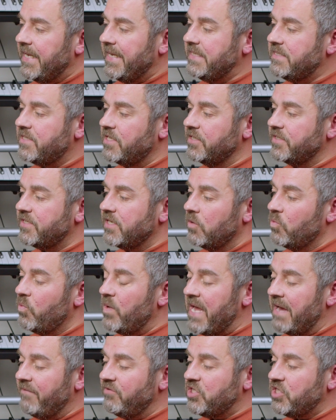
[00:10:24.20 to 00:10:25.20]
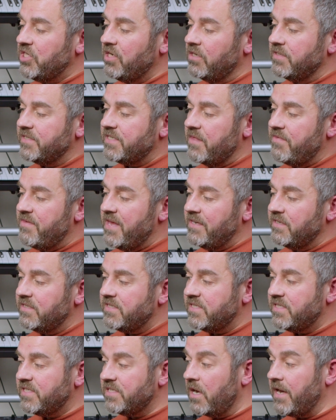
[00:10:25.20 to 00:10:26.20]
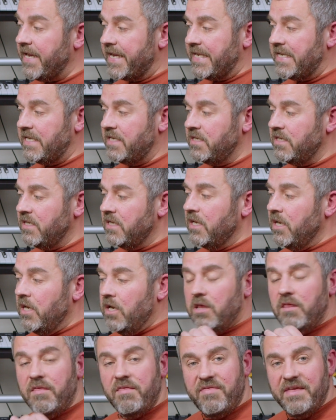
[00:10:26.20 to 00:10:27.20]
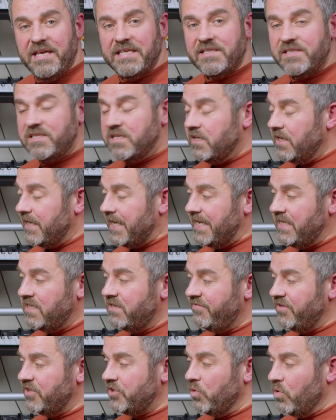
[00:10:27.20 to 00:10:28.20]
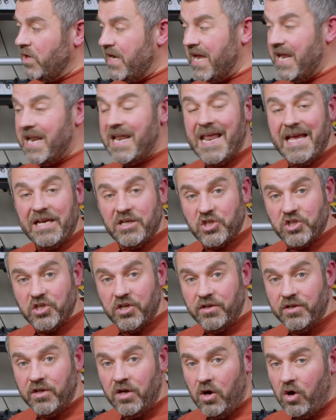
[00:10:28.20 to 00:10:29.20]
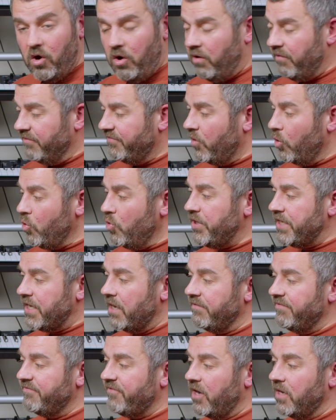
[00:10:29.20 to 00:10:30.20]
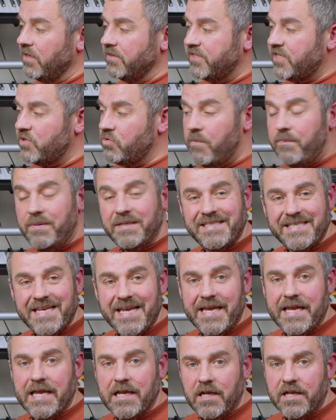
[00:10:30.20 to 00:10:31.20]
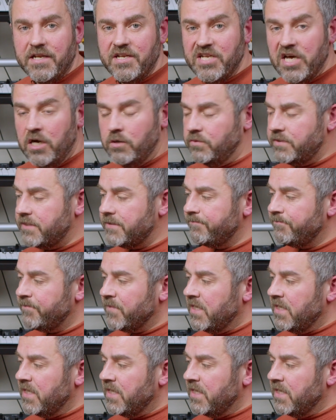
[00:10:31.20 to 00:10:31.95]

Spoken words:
is that we have a chance to then assign this individual collection of audio files to a particular note.